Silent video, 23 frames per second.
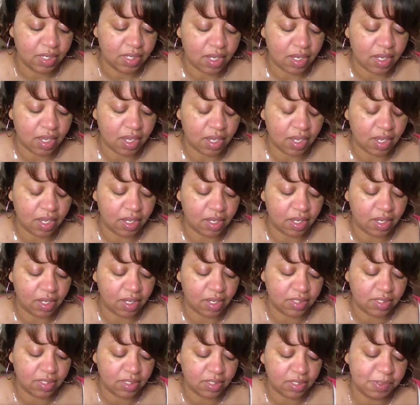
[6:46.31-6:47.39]
uh,
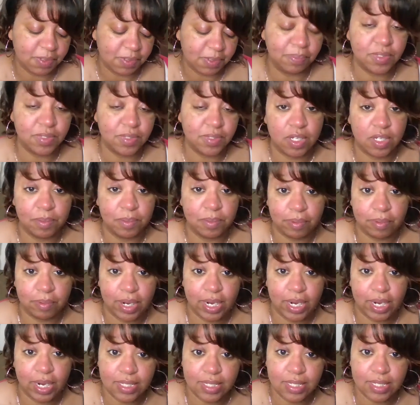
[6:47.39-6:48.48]
to be to break
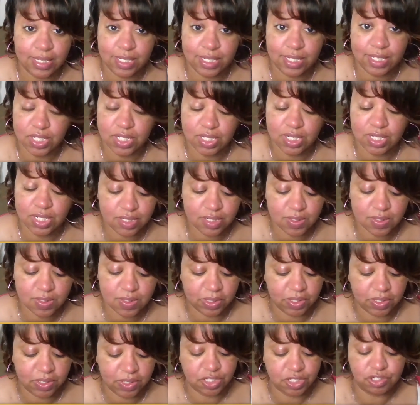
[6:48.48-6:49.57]
addictions, whether
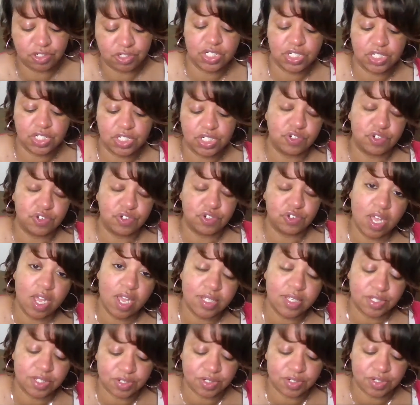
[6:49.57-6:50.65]
it's addiction of drugs
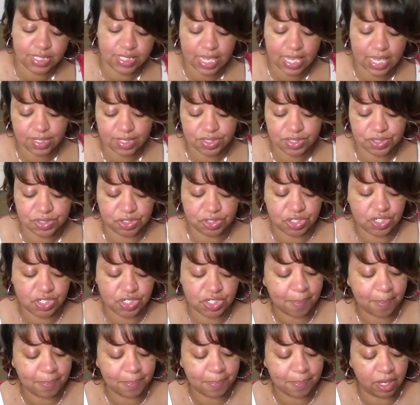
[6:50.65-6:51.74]
or sex or
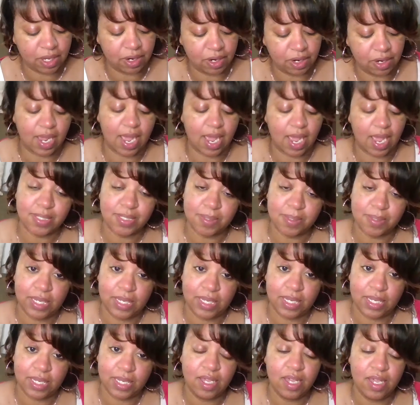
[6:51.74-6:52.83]
shopping or gossiping,
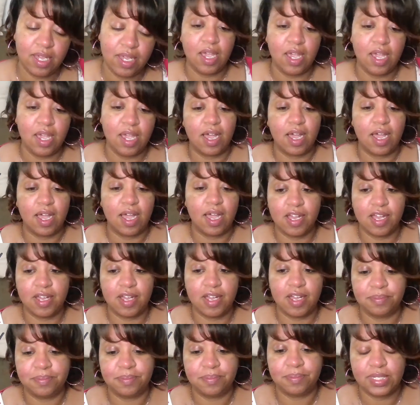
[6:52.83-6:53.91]
um,
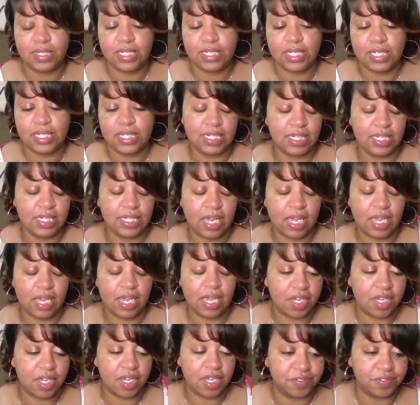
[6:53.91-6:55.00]
any kind
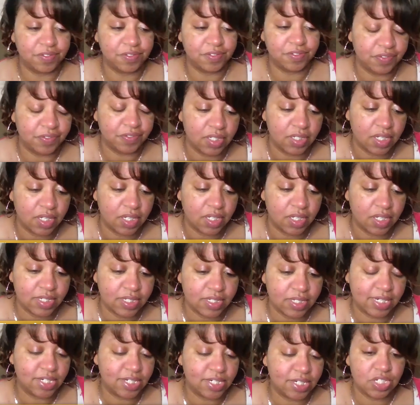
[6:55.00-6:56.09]
of
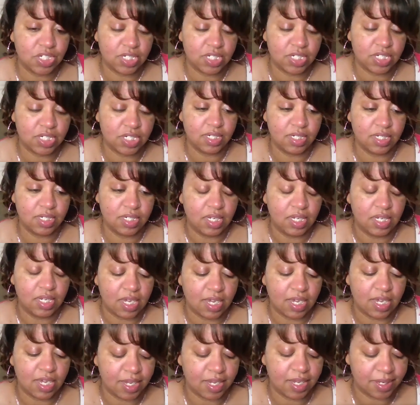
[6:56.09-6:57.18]
addiction.
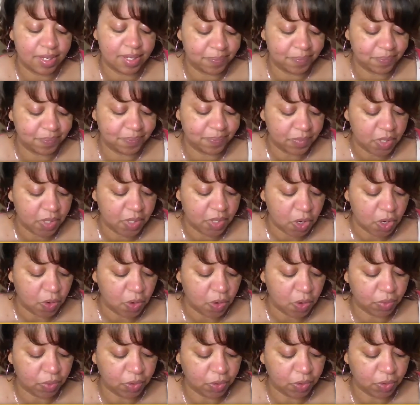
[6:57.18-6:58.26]
Um,
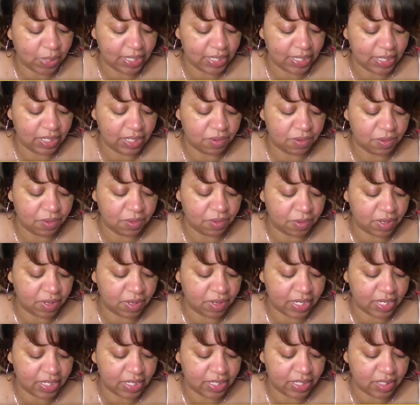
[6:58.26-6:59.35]
we're waiting
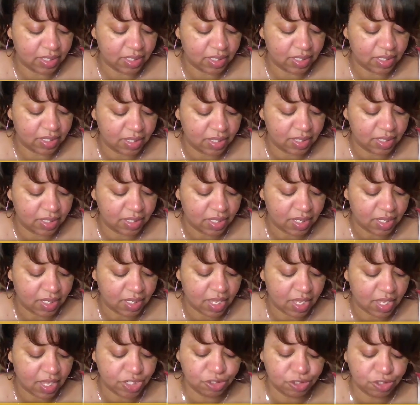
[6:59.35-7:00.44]
on a
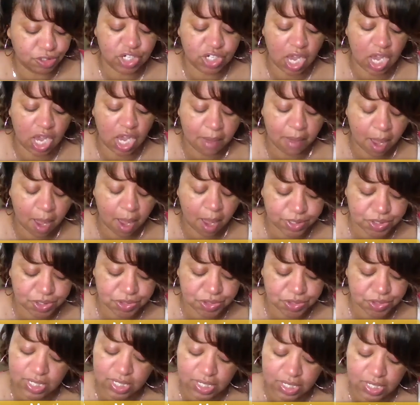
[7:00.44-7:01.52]
new job
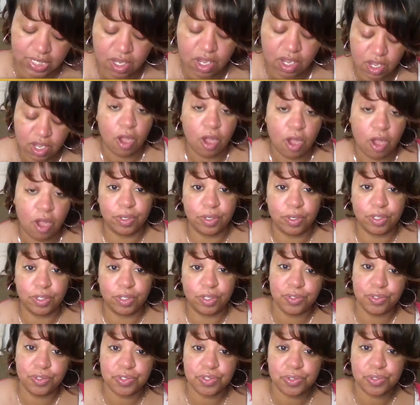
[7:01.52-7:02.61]
opportunity or a new
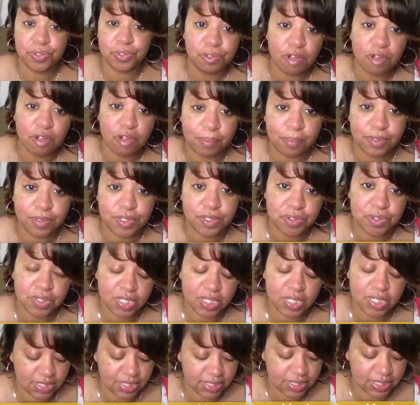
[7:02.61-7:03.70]
school opportunity
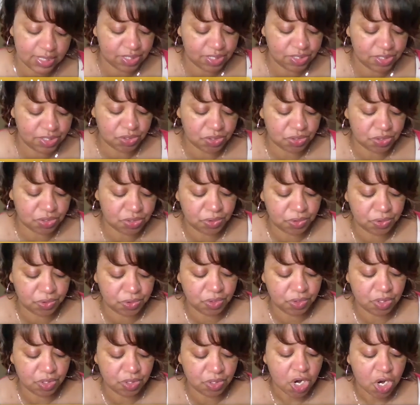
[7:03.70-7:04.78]
to get into school.
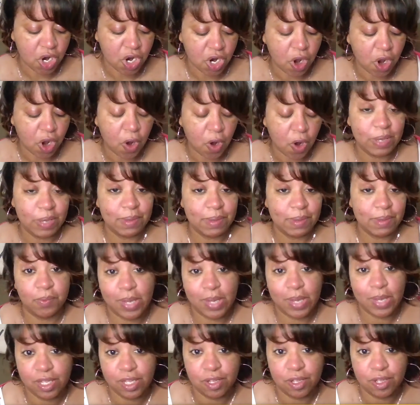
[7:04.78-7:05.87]
We may be
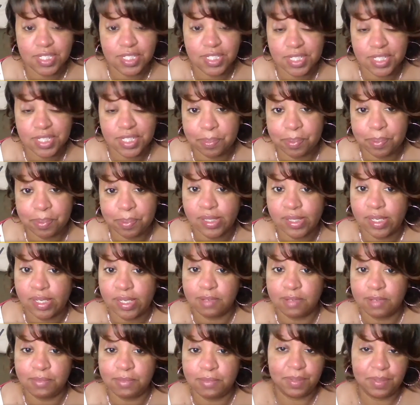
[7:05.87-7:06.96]
waiting on to get pregnant. You
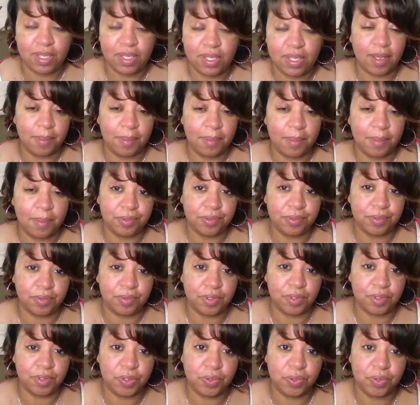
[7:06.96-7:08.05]
may be a couple who
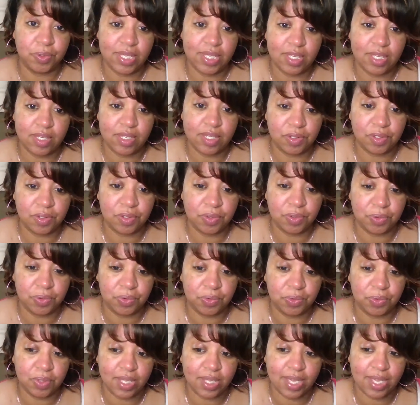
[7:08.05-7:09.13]
who it, who
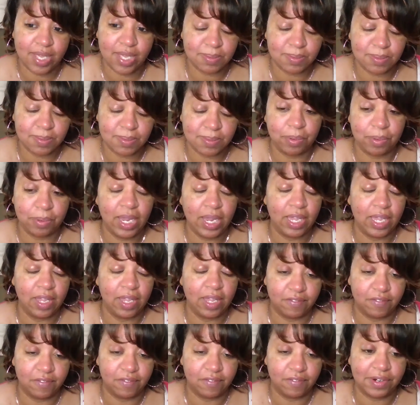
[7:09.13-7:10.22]
has been praying
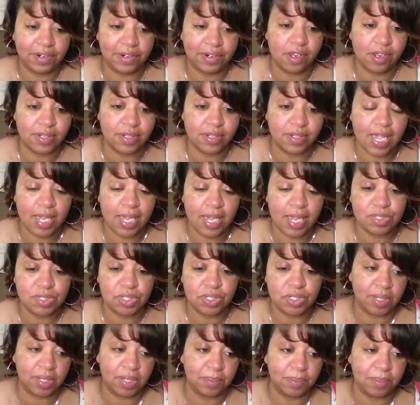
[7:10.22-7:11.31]
very long time to
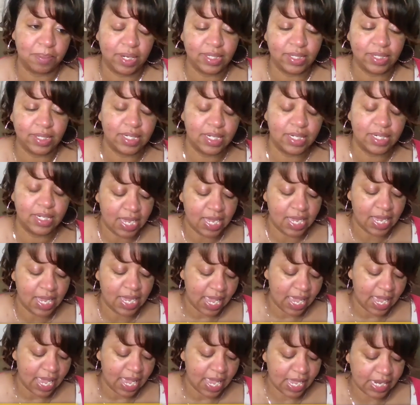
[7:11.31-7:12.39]
get pregnant,
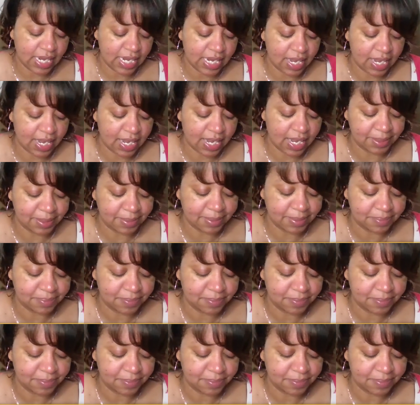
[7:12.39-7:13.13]
and um,